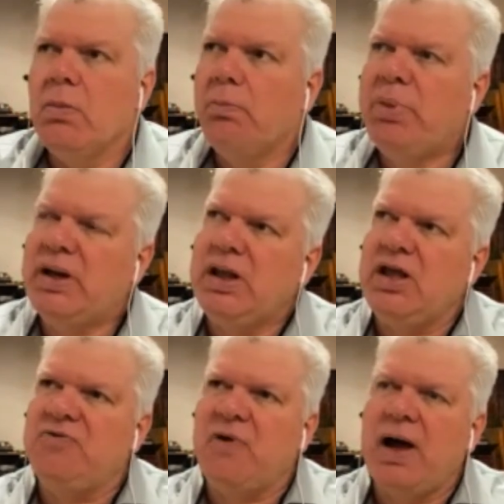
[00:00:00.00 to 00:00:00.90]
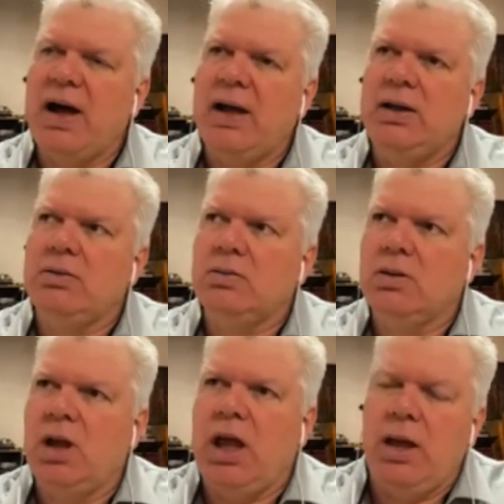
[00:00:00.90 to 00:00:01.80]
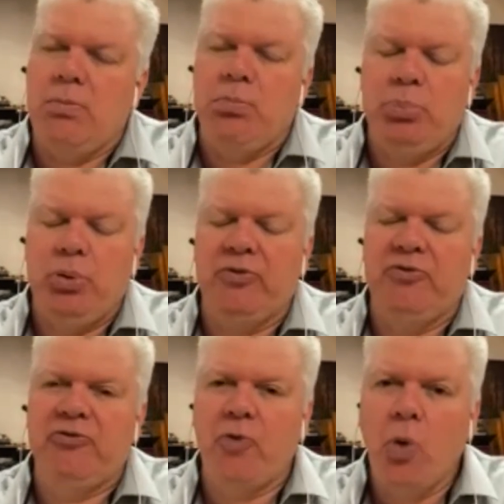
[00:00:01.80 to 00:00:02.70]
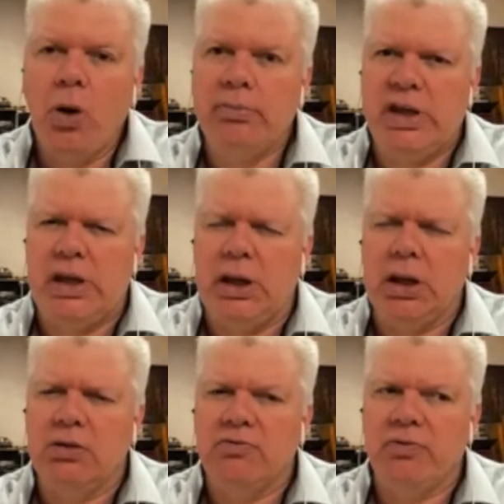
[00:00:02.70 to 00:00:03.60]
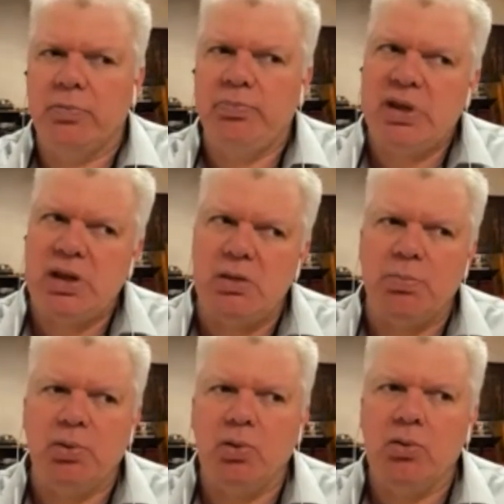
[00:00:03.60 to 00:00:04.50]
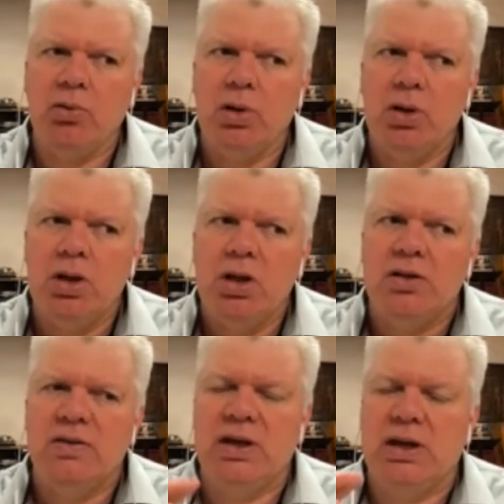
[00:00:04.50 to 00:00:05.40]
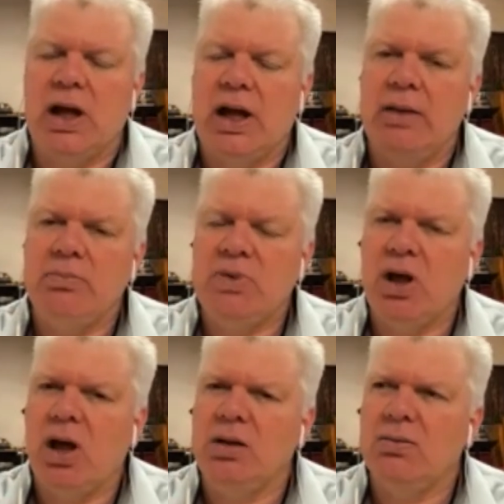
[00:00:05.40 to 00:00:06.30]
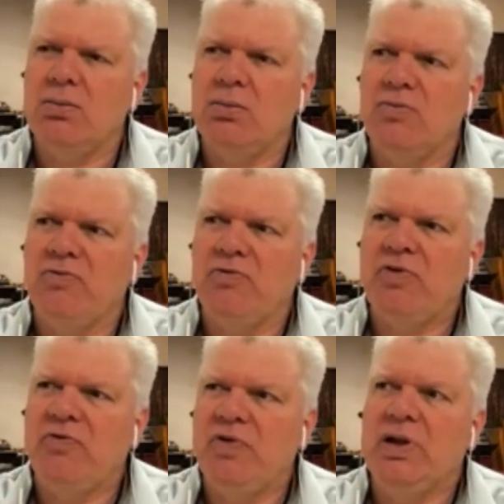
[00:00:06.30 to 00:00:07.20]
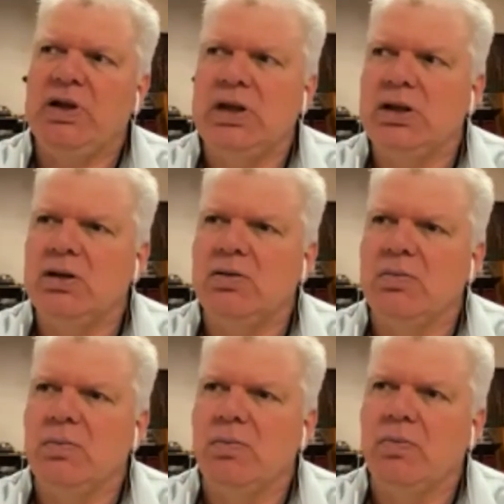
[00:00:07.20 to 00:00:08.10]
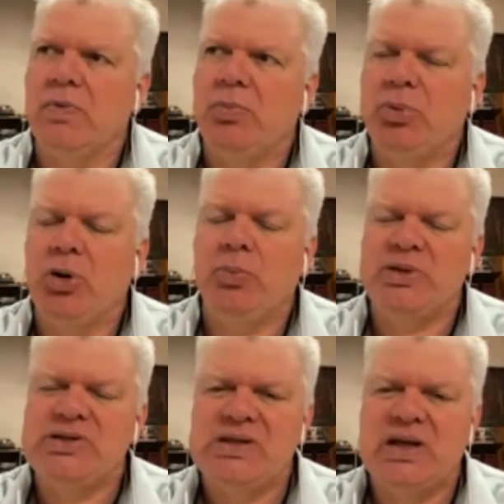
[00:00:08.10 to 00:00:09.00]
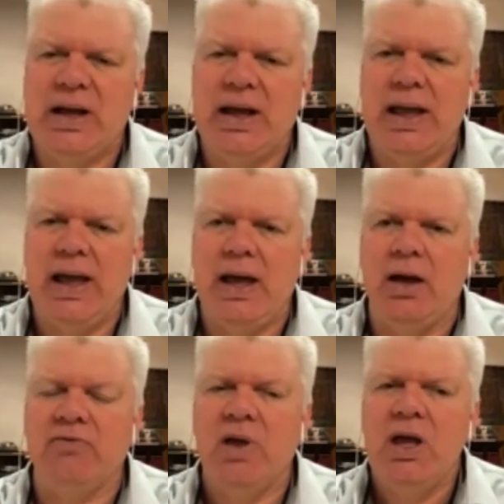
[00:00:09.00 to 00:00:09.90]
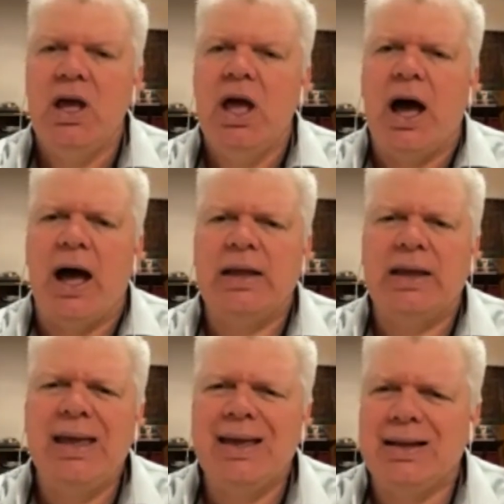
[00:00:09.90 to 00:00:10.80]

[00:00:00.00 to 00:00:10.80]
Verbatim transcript: But if I am performing for people, then I'm not fulfilling the purpose that I have. I can't.